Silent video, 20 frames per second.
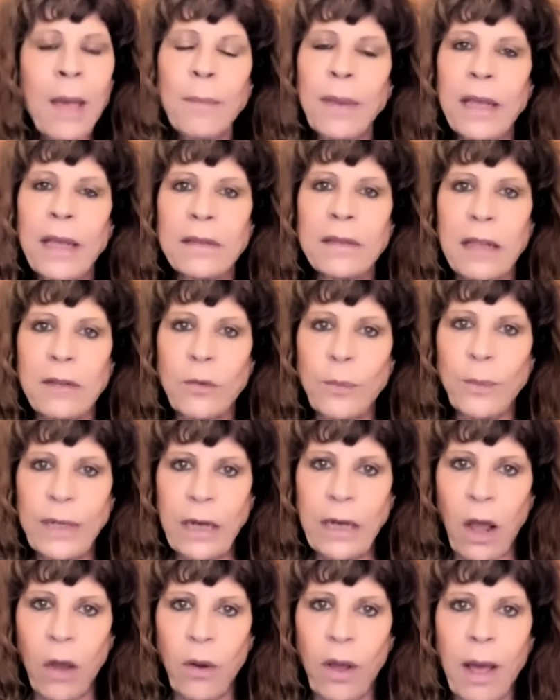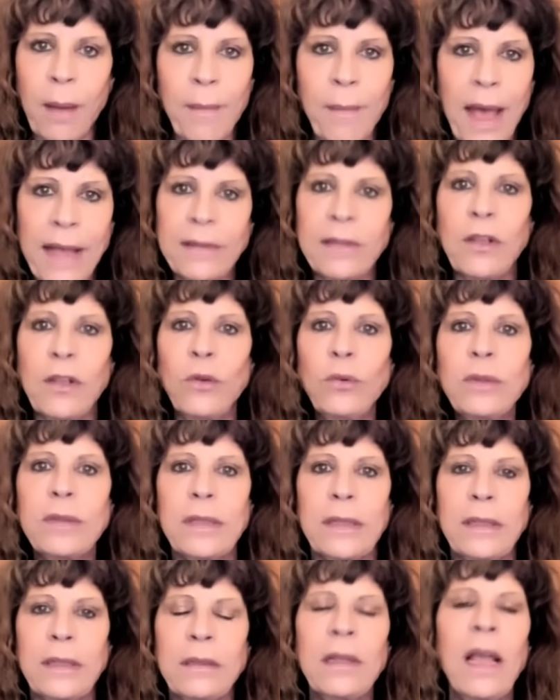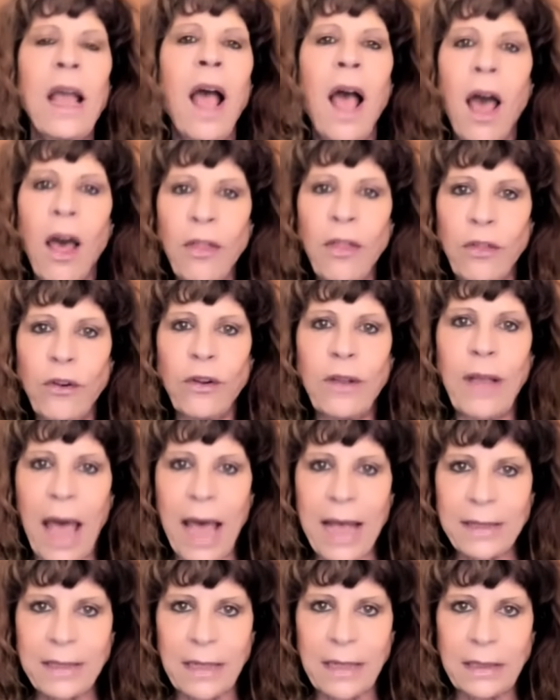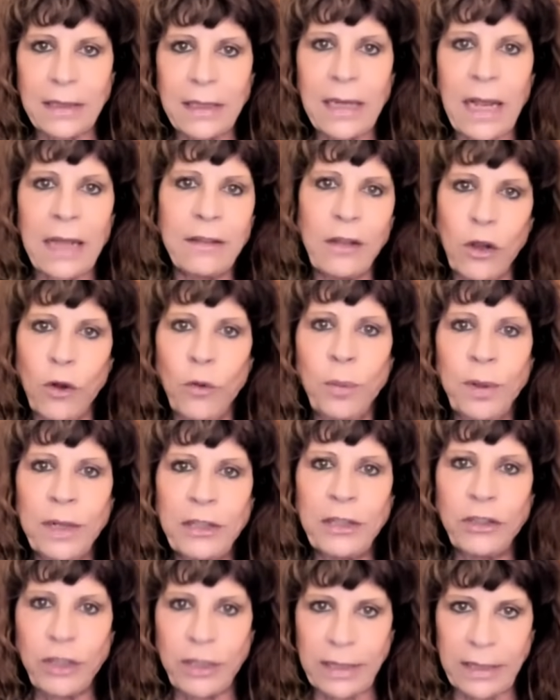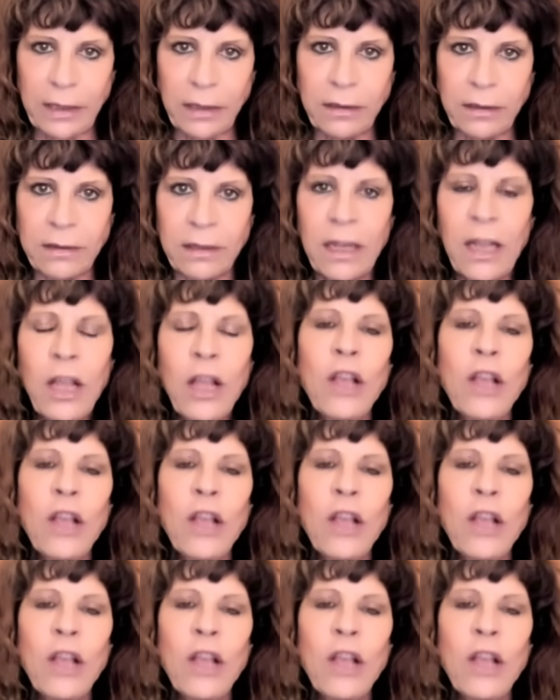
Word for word: because as we know, Hamas uses other Gazans as human shields.